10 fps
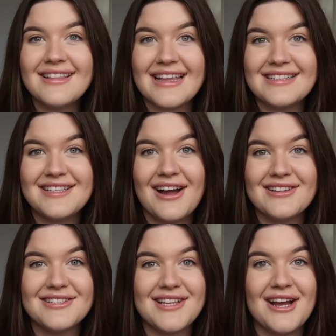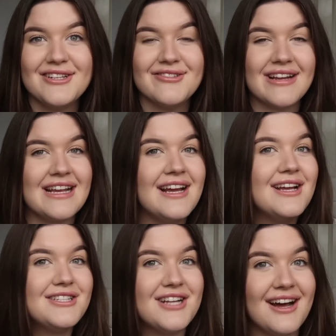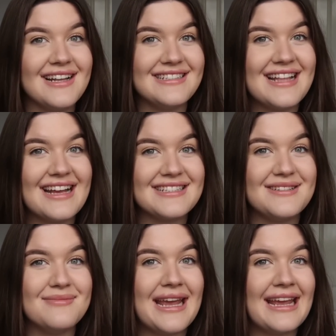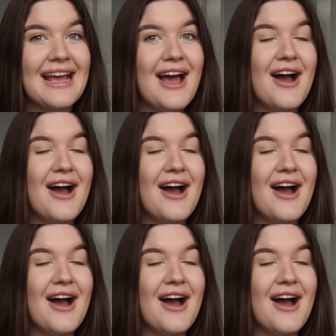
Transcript: They start the surgery. Charlie's next to me.